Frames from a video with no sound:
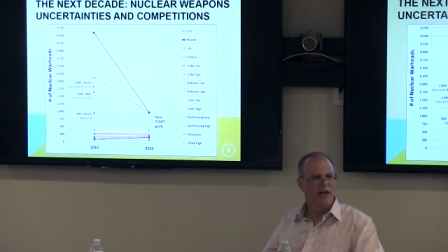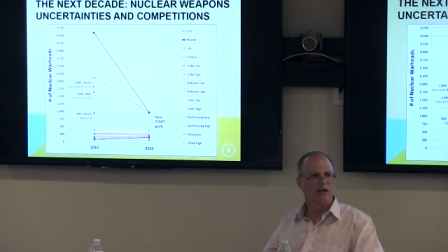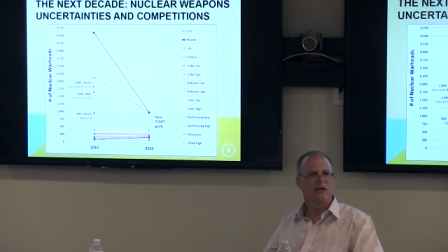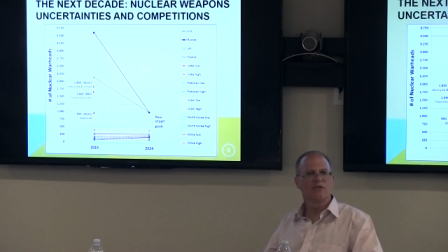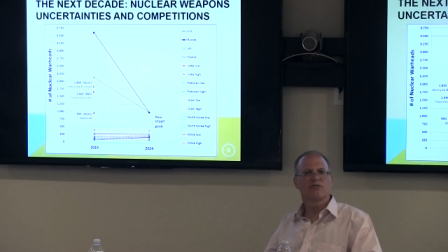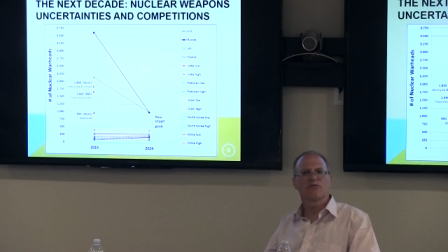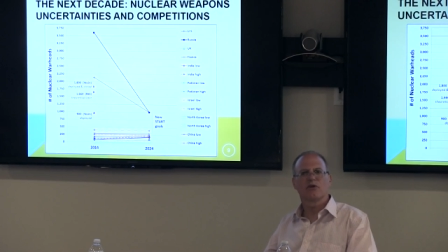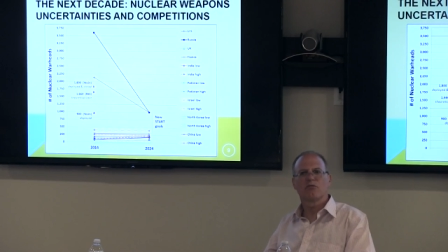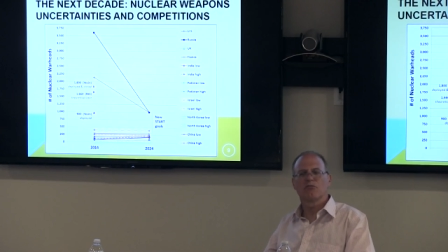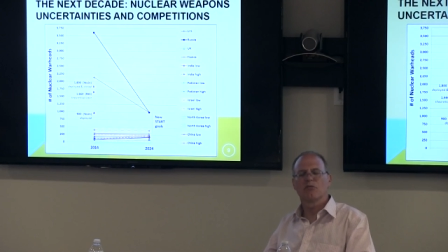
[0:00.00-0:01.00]
uh,
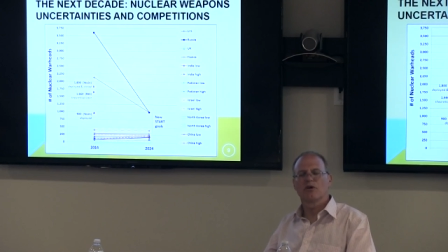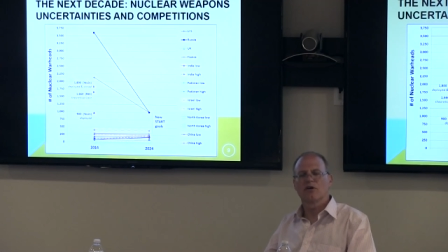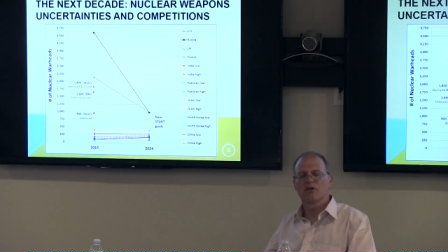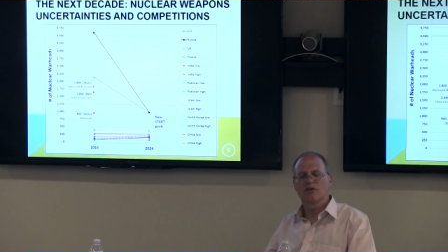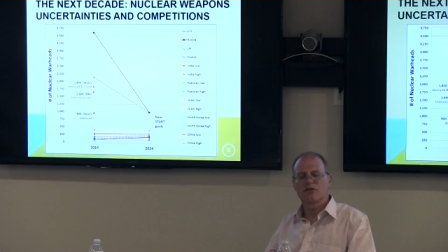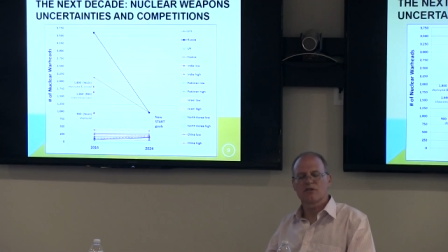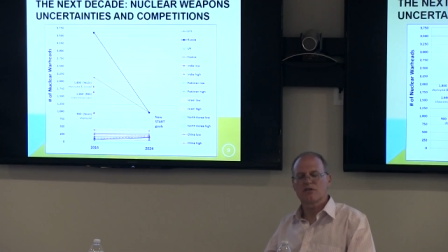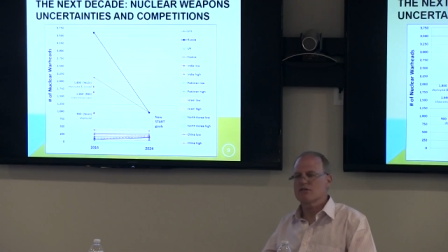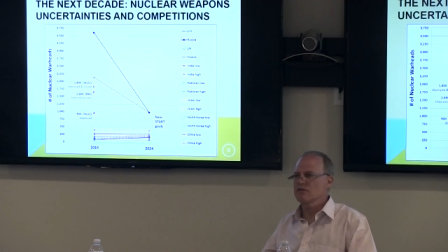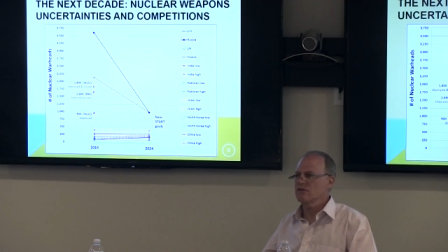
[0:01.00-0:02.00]
from uh, the
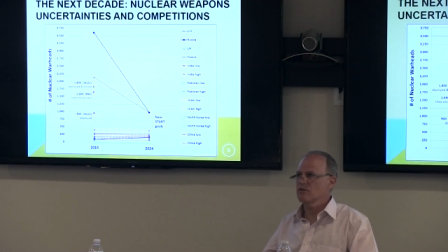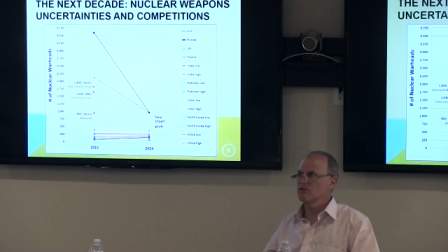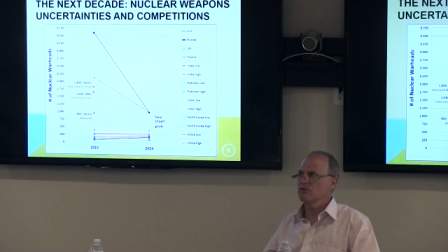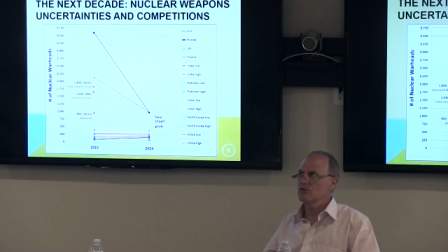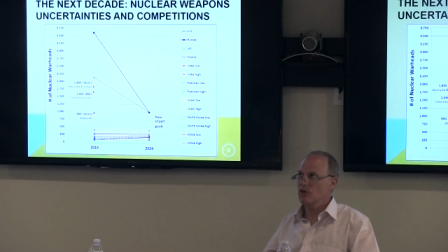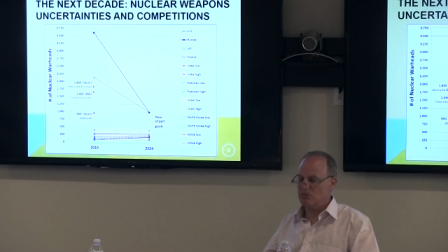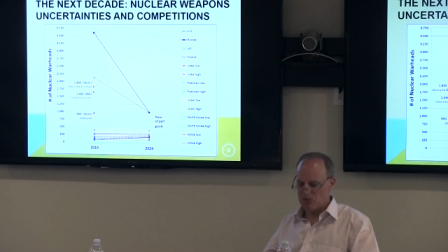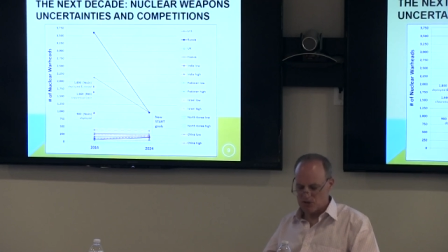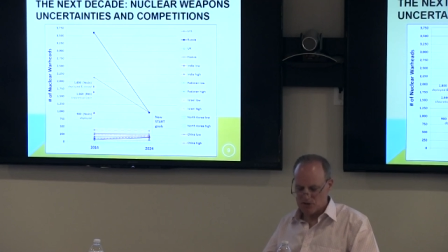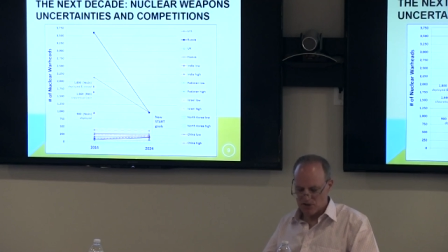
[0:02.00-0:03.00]
assistant to John
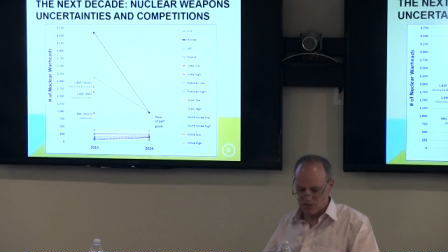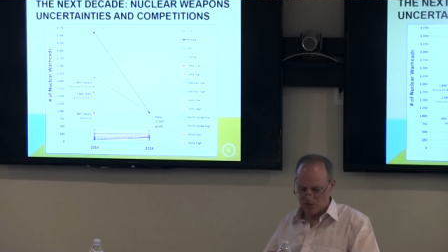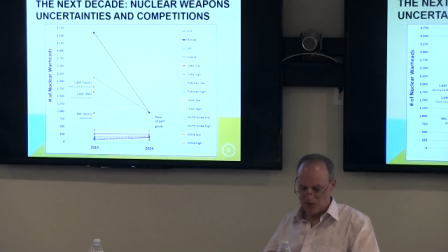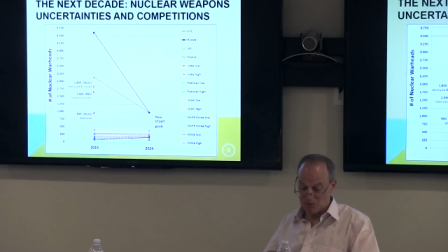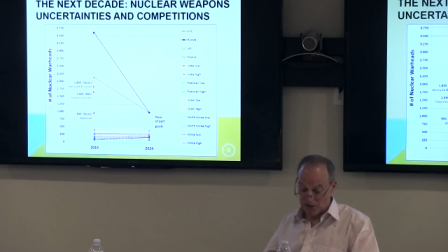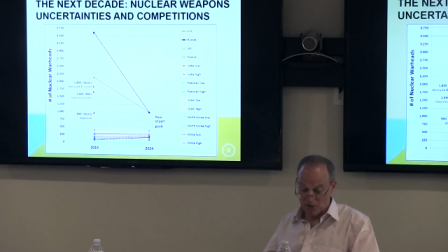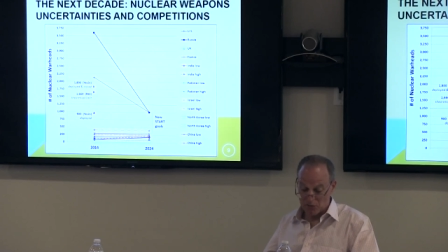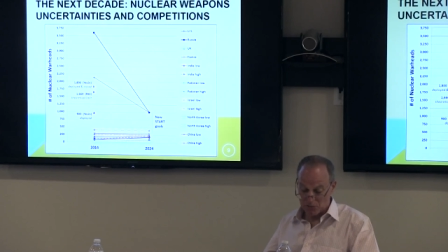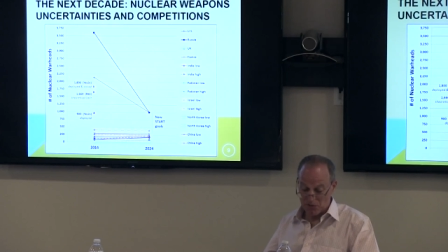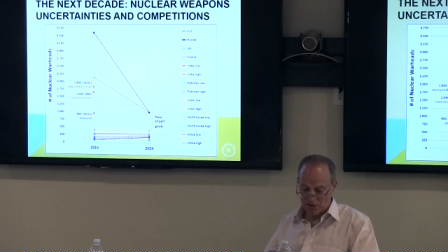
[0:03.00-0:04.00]
Mearsheimer at my
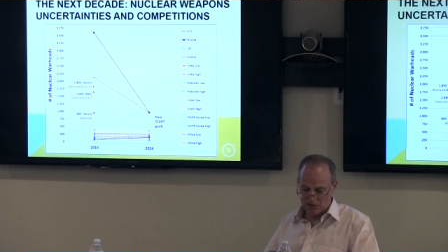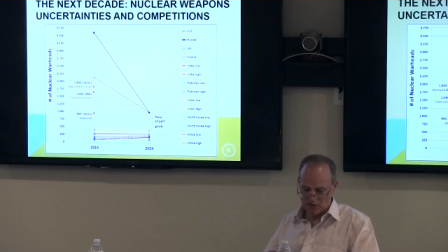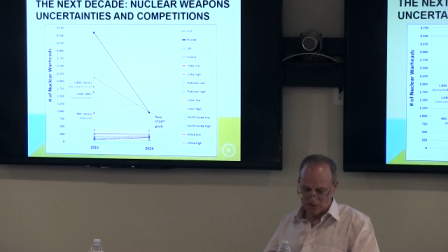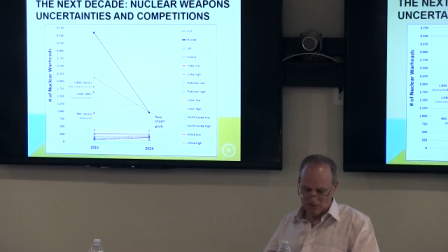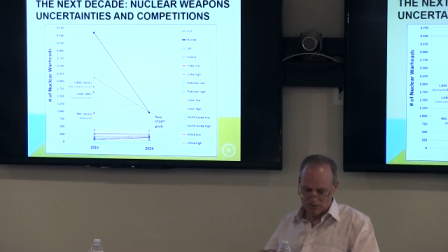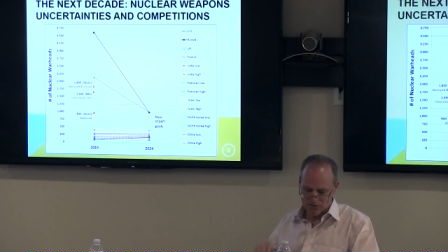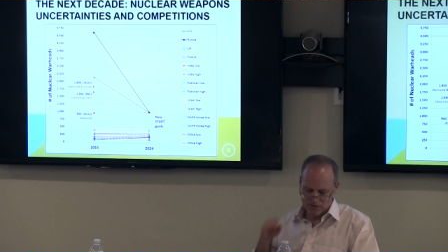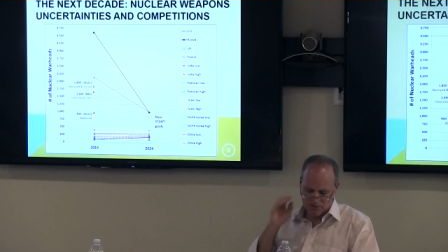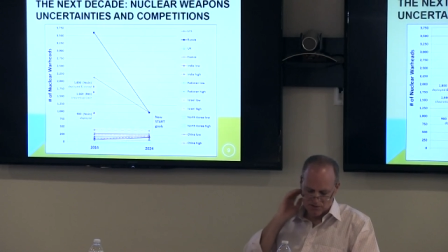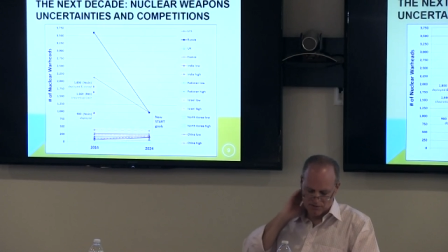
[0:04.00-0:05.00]
alma mater,
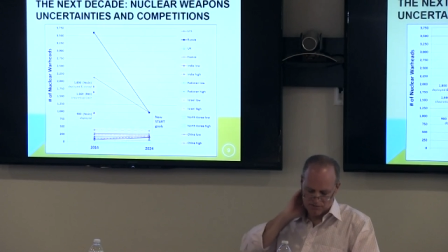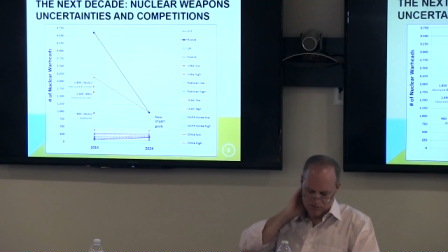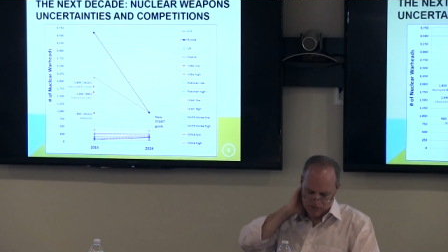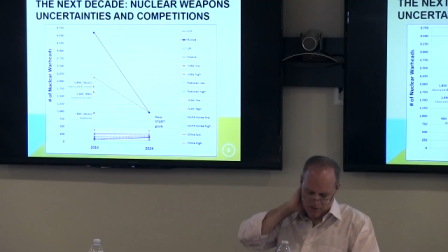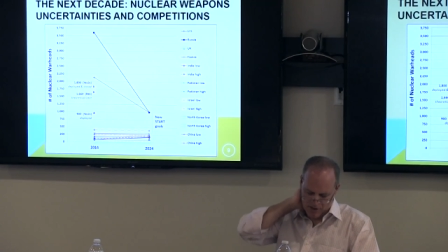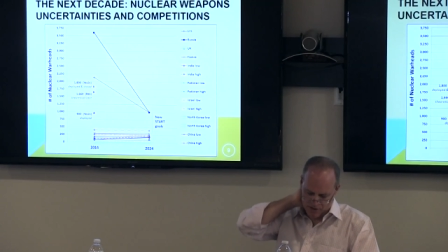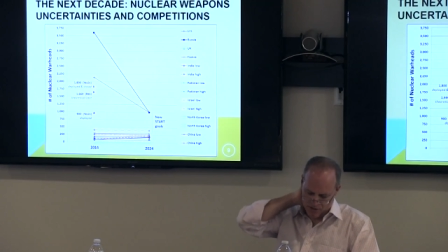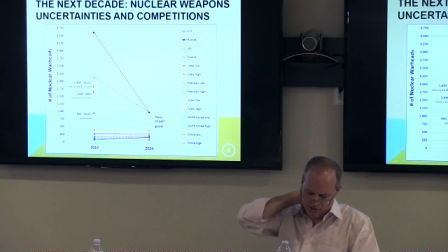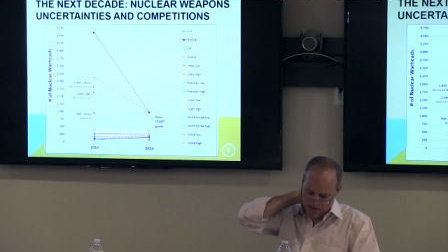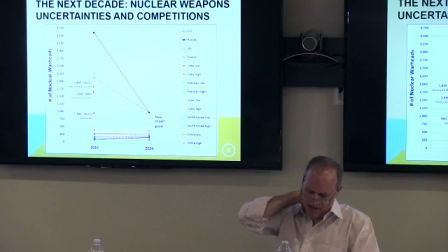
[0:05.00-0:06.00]
University of
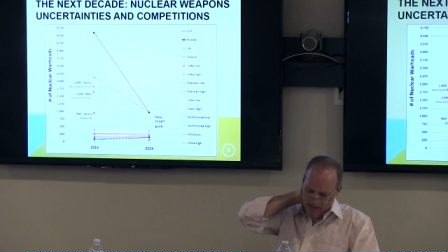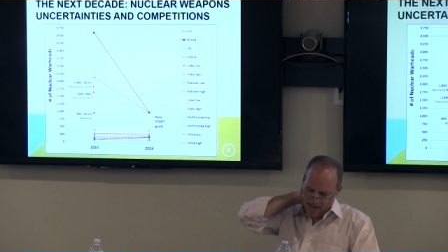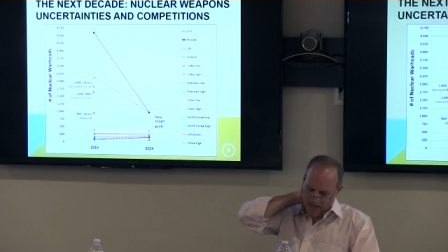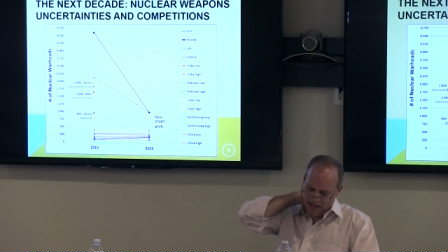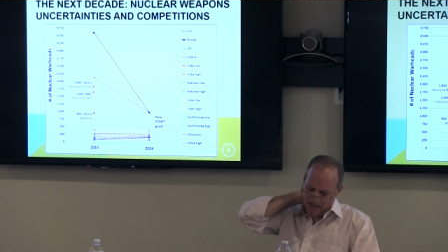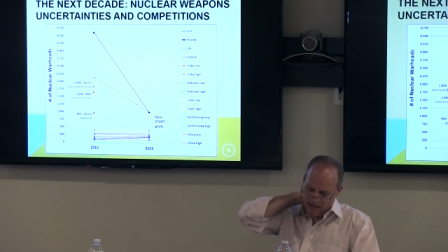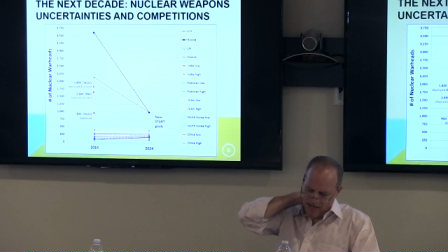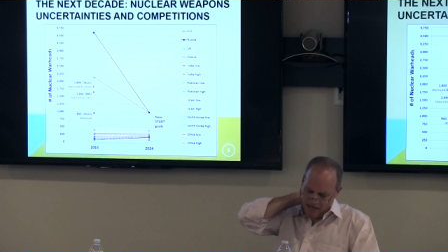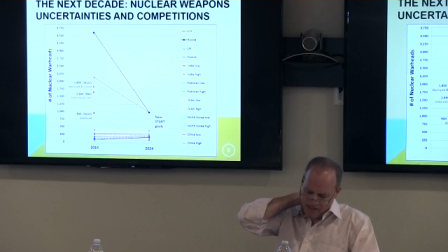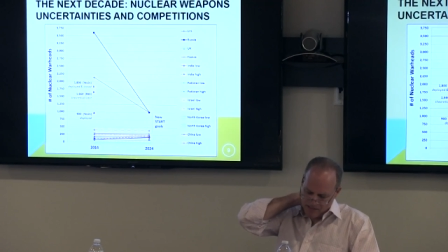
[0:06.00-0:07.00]
Chicago, and they
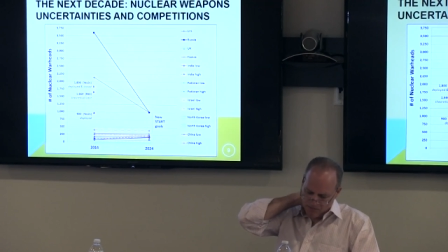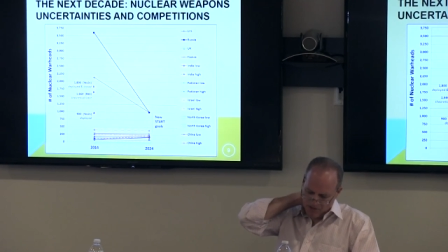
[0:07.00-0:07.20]
asked